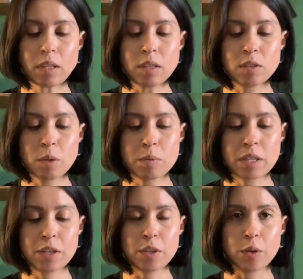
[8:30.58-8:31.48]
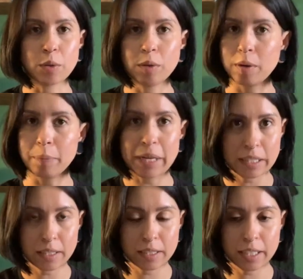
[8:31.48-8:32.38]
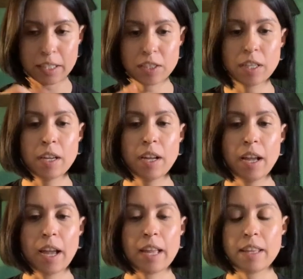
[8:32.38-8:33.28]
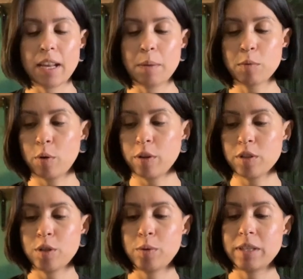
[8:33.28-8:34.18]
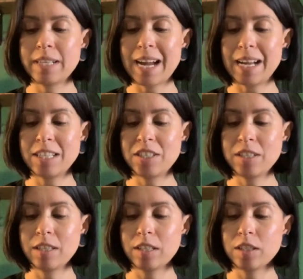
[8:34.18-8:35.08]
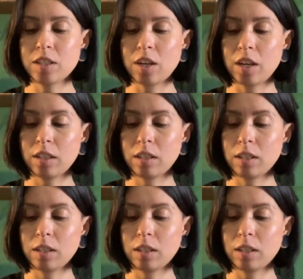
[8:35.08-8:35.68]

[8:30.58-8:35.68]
So I'm just going to do a basting stitch, and then I'm going to attach the skirt